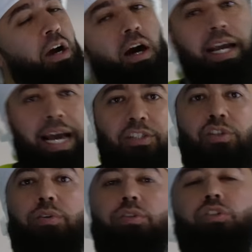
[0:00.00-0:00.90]
All right, guys,
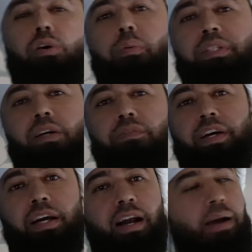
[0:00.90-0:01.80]
so you saw what we did over
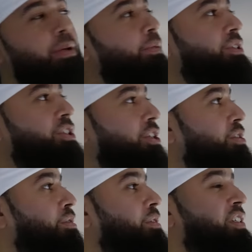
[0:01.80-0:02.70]
here. I mean, we took
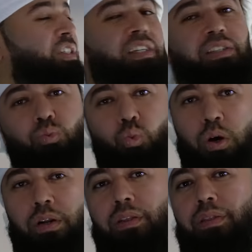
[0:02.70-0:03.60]
you, this is
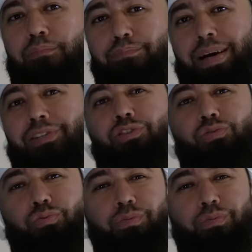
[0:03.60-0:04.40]
one of the best